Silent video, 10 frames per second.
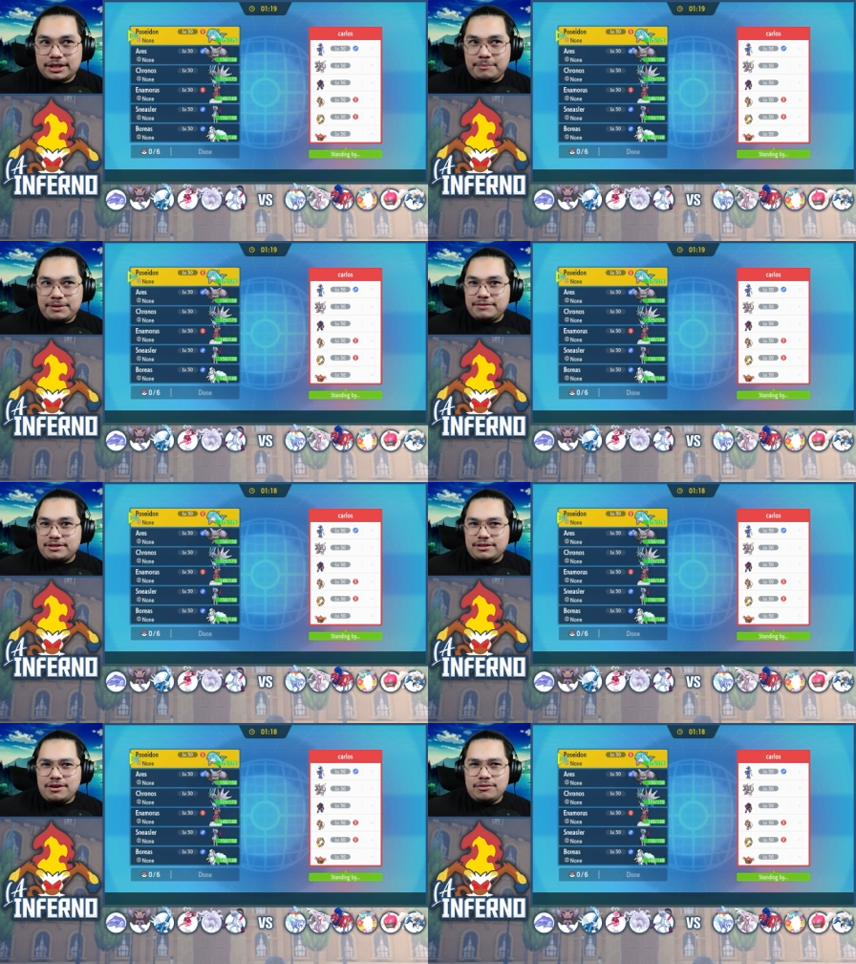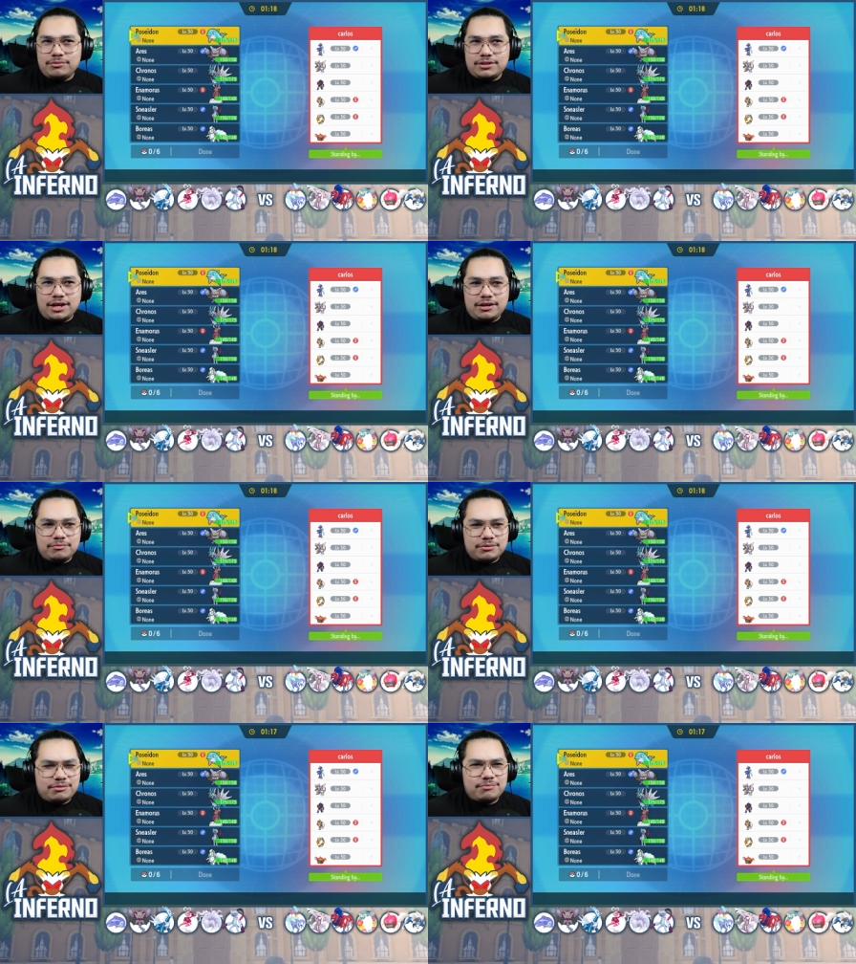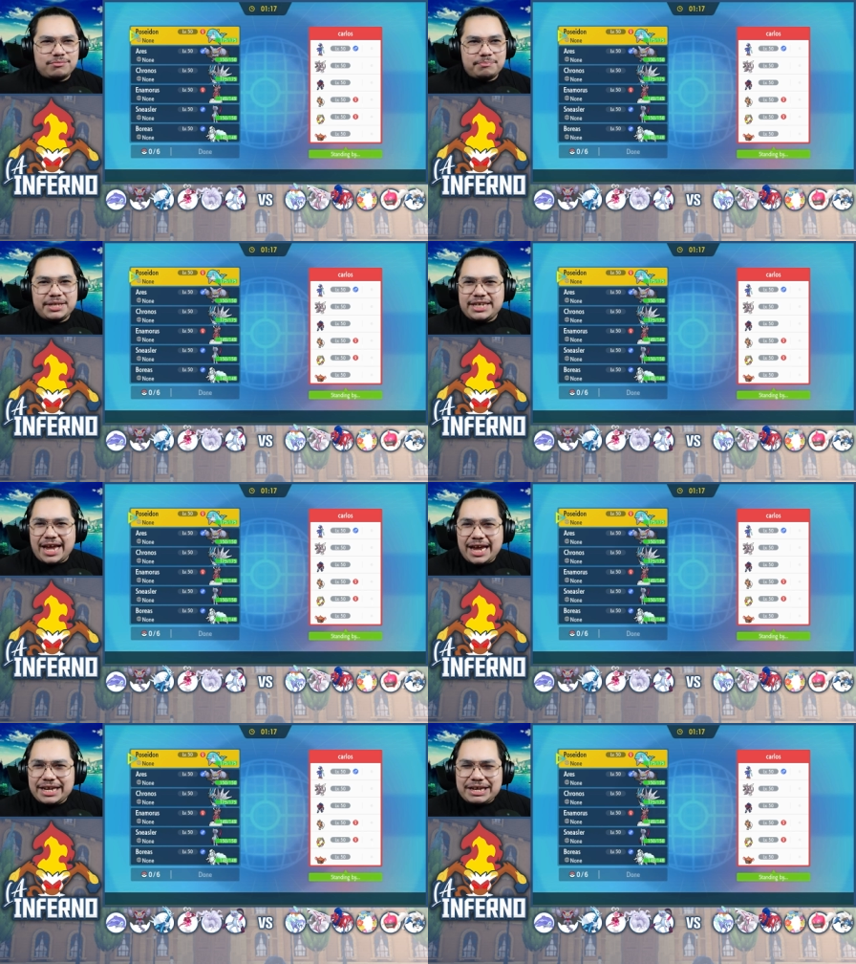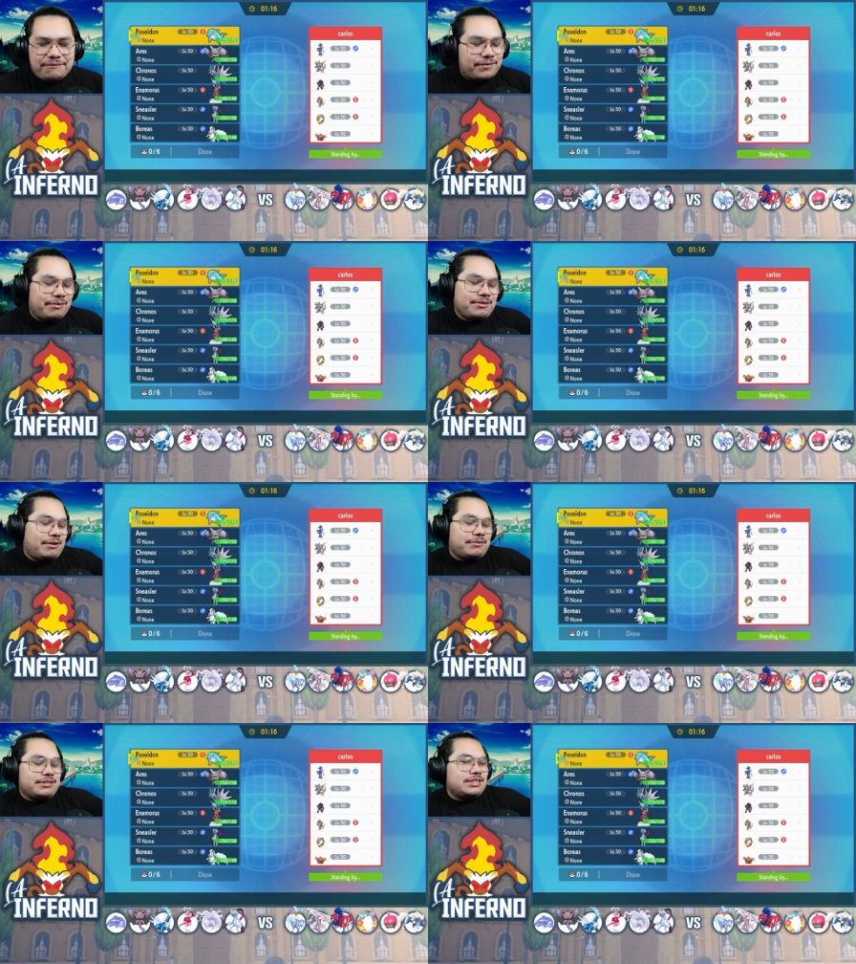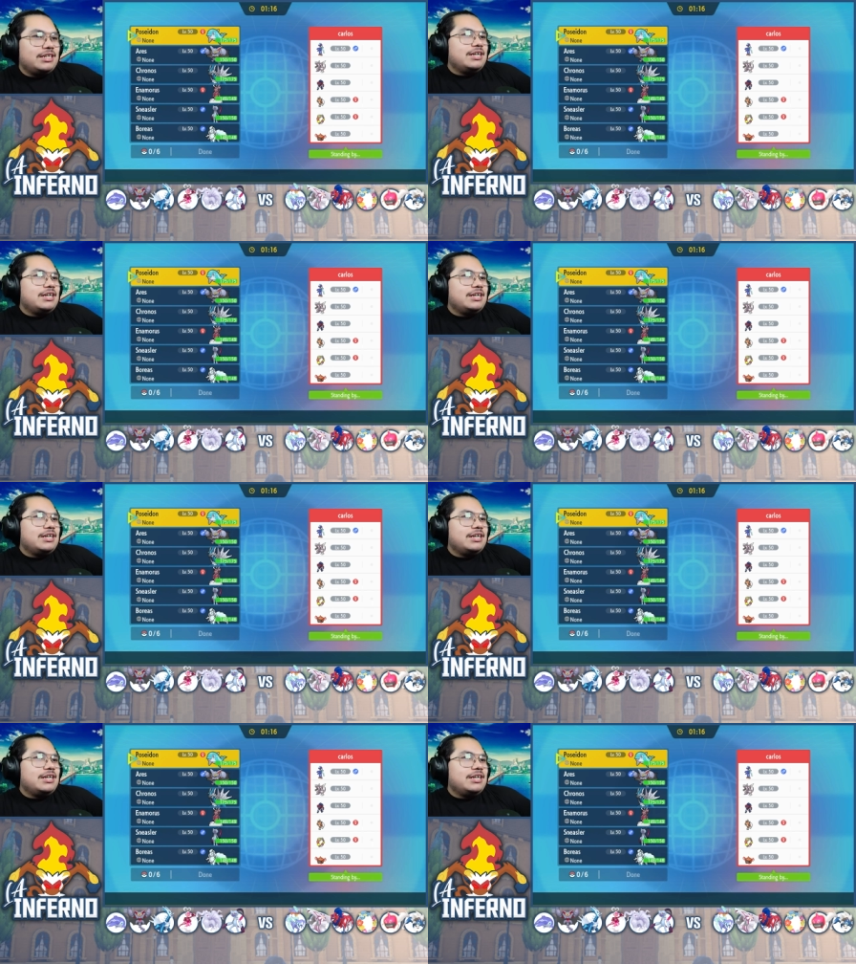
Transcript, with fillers: I believe, no, da, what's midday? I forget what that one is.